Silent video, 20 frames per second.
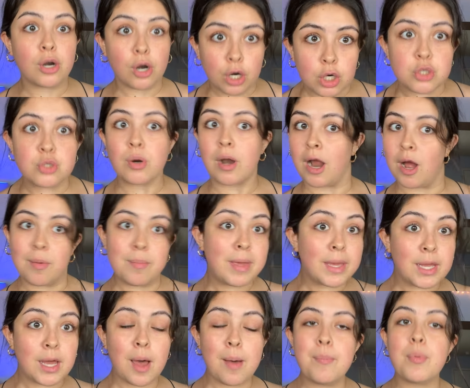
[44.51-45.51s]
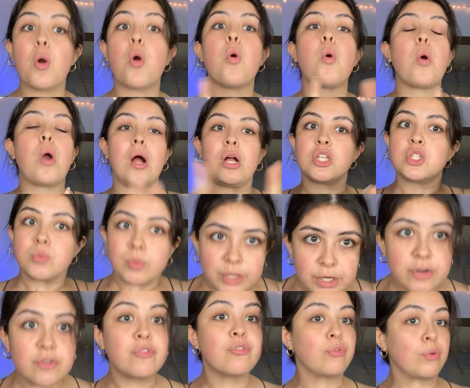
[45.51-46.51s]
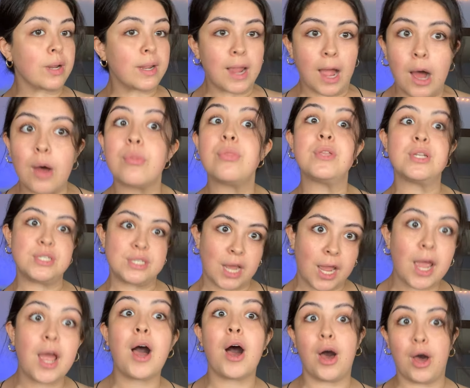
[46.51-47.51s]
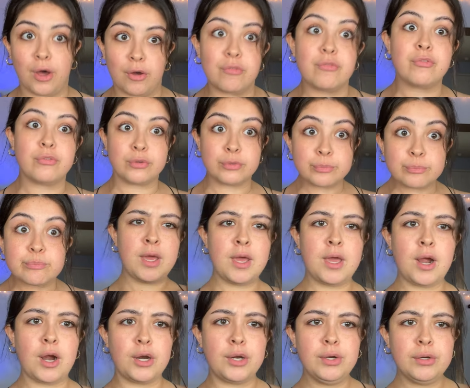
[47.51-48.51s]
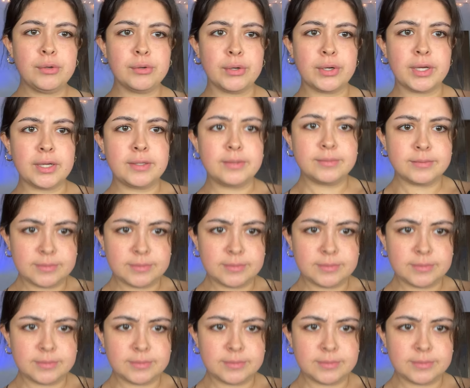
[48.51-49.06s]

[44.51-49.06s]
our trial makeup or else we're gonna freak out the day of. Are you crooked?